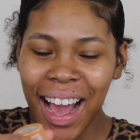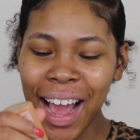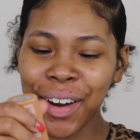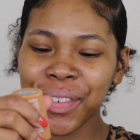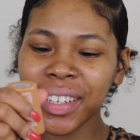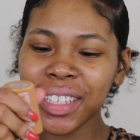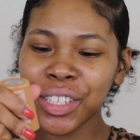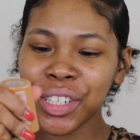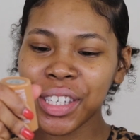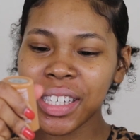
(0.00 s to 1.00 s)
I really
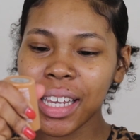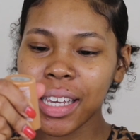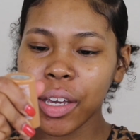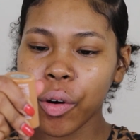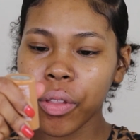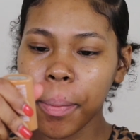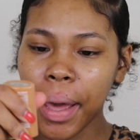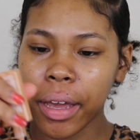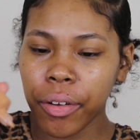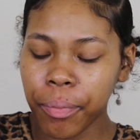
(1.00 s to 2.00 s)
just take it on the
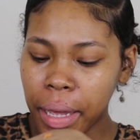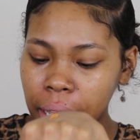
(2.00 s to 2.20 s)
back of my